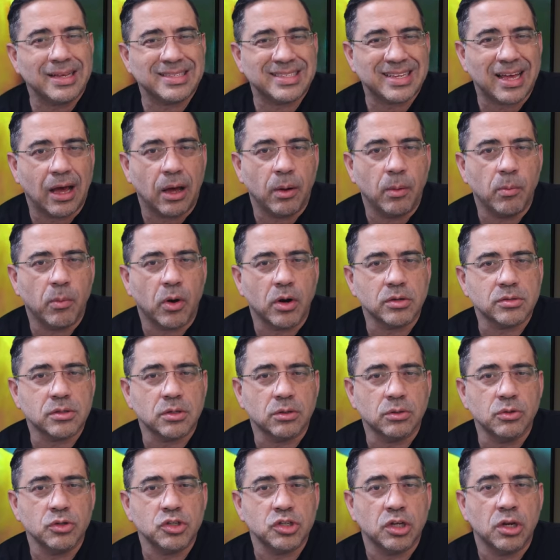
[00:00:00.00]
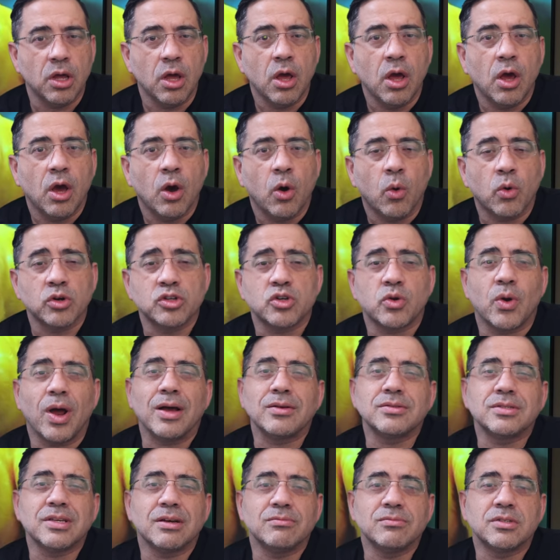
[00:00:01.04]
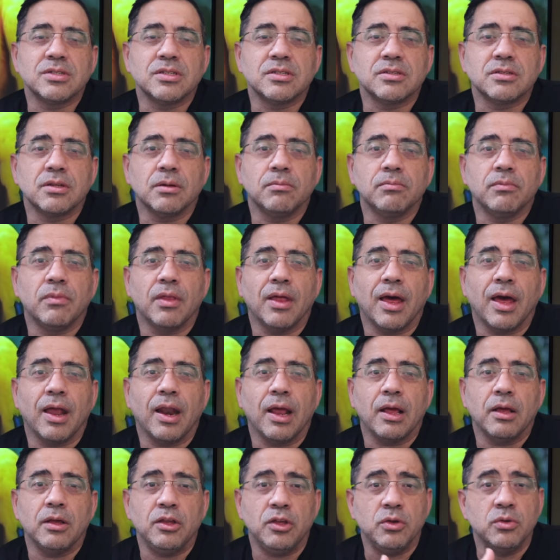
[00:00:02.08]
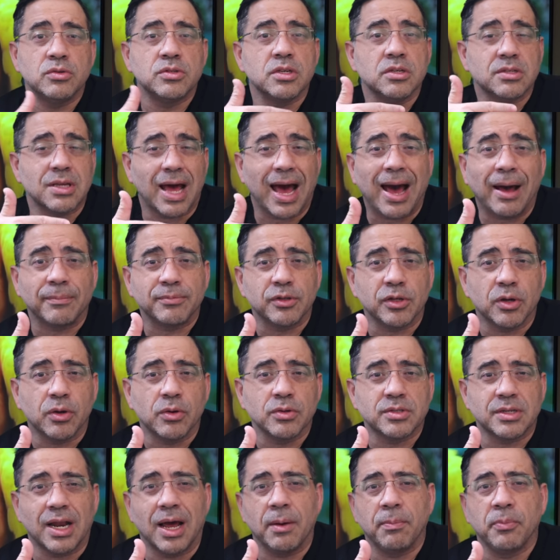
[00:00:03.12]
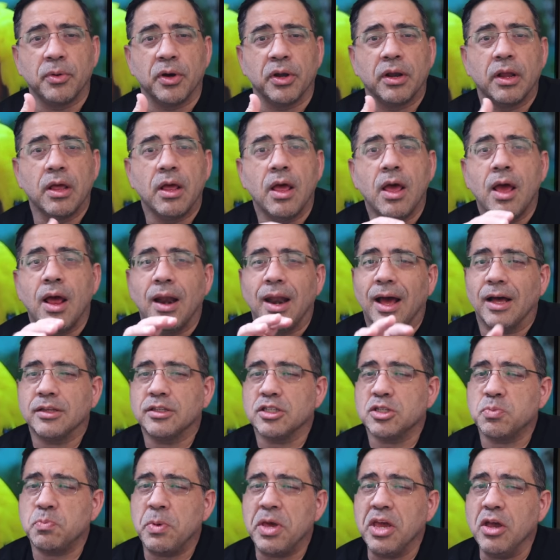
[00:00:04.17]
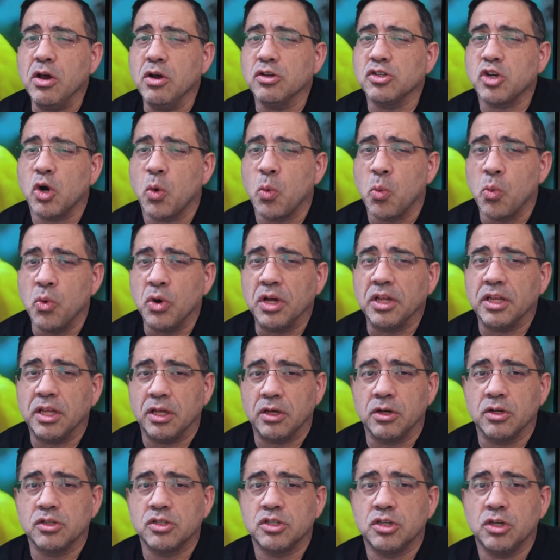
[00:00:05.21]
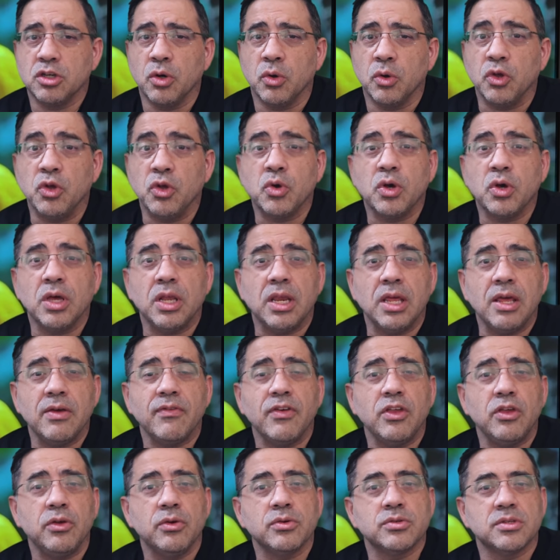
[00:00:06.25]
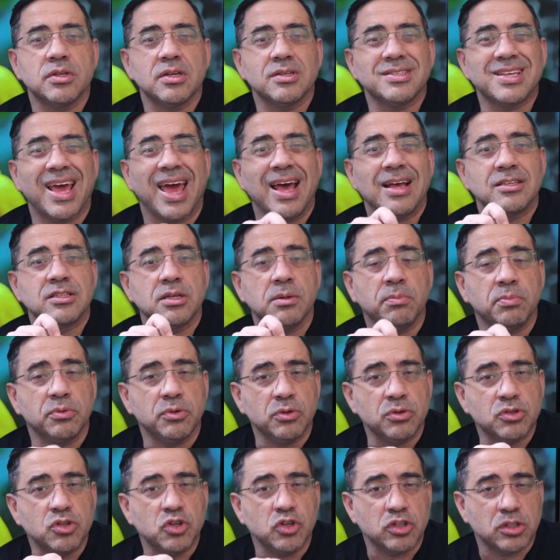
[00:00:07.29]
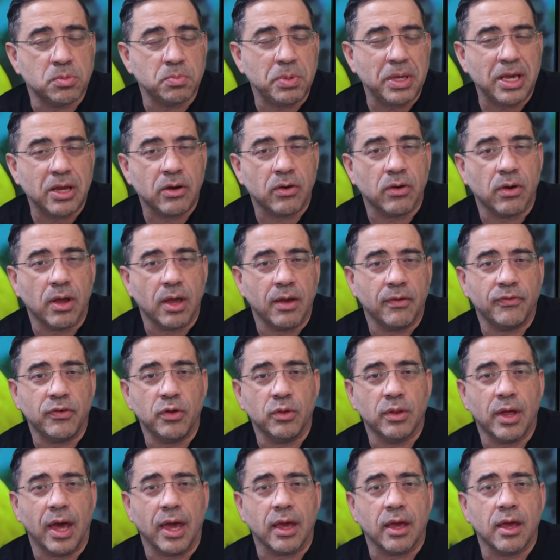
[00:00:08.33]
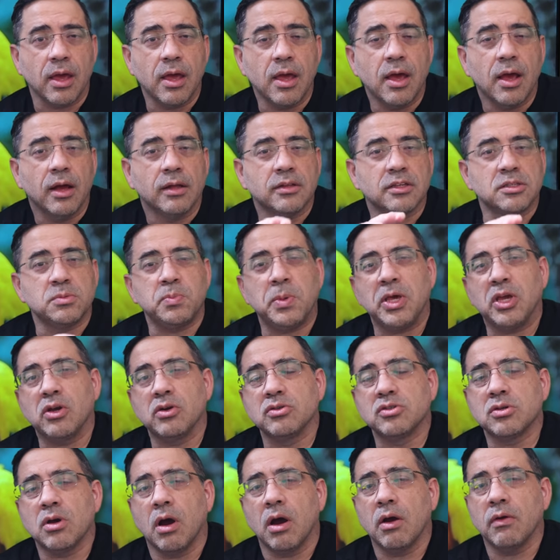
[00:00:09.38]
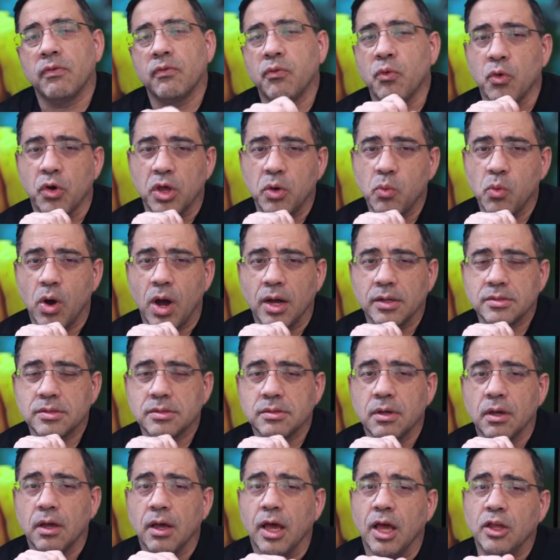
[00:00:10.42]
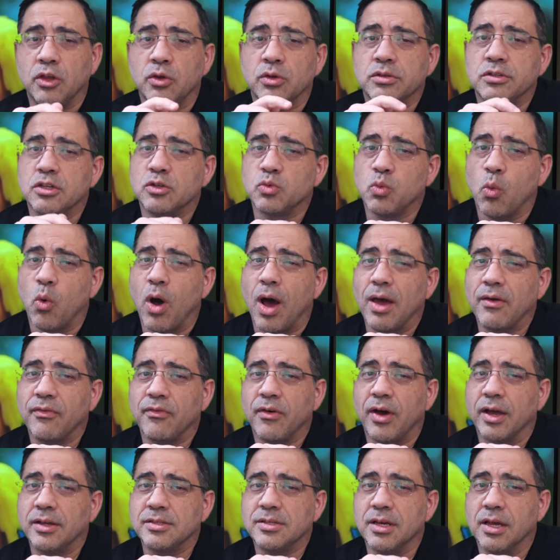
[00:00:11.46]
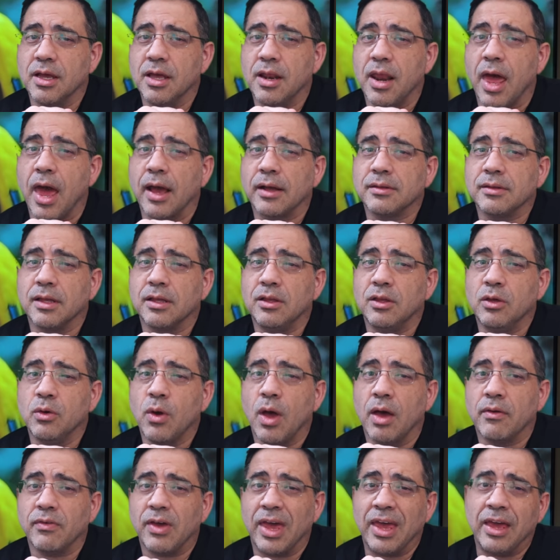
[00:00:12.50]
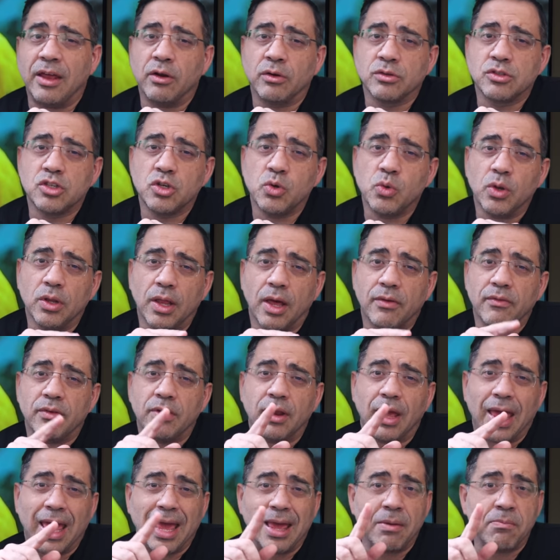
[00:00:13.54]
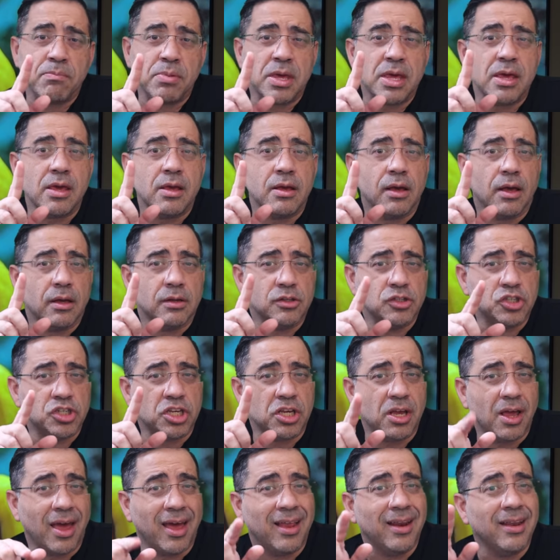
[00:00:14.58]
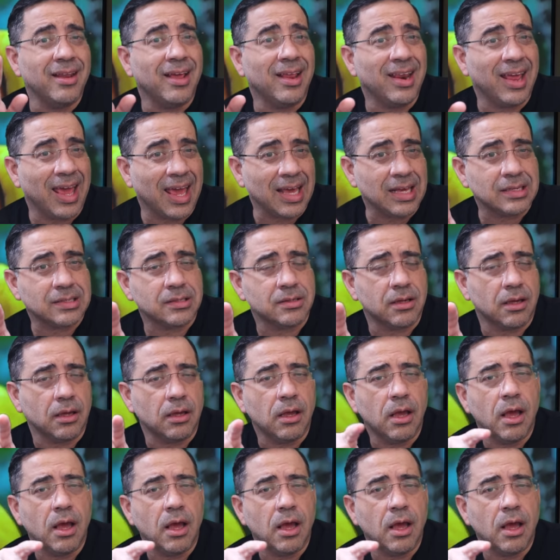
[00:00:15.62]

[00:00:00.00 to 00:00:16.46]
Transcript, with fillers: of soundbar solution or surround sound system that uses optical as an output. Now the speakers are really good too. You can even use this as a Bluetooth speaker if you like. The speakers are 40 watts it uses Wi-Fi to connect and you have 802.11a, b, g, n, and ac.